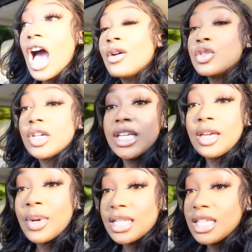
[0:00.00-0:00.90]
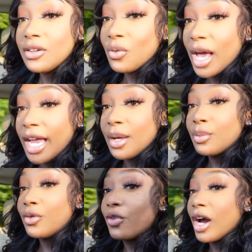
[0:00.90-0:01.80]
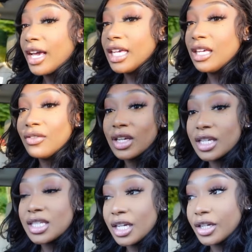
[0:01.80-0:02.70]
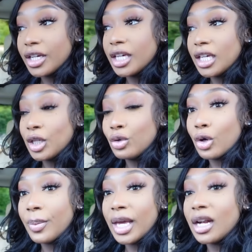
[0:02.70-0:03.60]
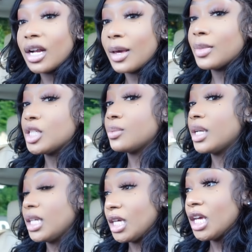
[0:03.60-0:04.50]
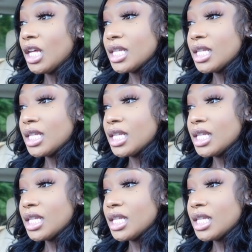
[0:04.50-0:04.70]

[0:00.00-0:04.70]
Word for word: I was gonna get my teeth white and before I even considered you know paying all that much money